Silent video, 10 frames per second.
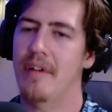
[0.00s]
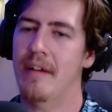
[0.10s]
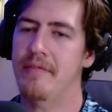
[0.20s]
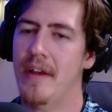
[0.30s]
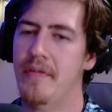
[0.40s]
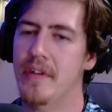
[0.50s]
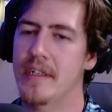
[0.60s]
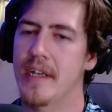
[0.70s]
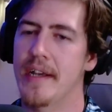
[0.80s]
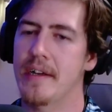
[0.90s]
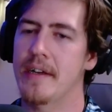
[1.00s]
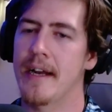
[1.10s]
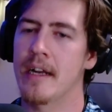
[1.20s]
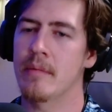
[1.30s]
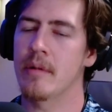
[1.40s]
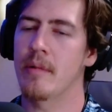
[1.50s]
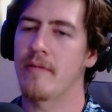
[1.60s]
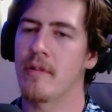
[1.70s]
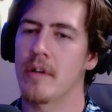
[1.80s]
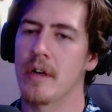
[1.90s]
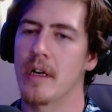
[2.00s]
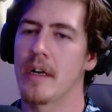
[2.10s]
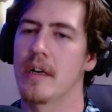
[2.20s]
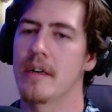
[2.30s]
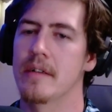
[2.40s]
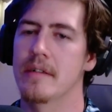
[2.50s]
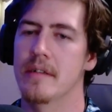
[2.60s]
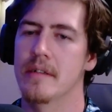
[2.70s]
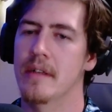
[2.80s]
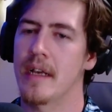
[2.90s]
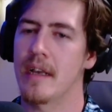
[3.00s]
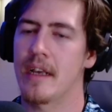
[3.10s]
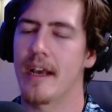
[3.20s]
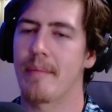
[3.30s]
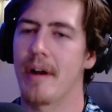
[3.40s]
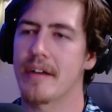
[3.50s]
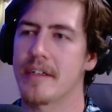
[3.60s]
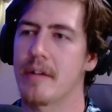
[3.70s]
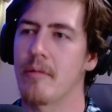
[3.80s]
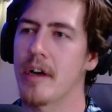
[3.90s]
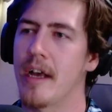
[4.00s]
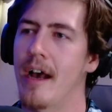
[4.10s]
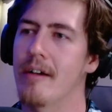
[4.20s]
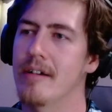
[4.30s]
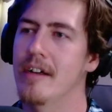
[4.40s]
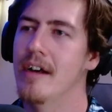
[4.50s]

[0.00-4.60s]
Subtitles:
I've definitely taken an edible before, like a kickboxing workout.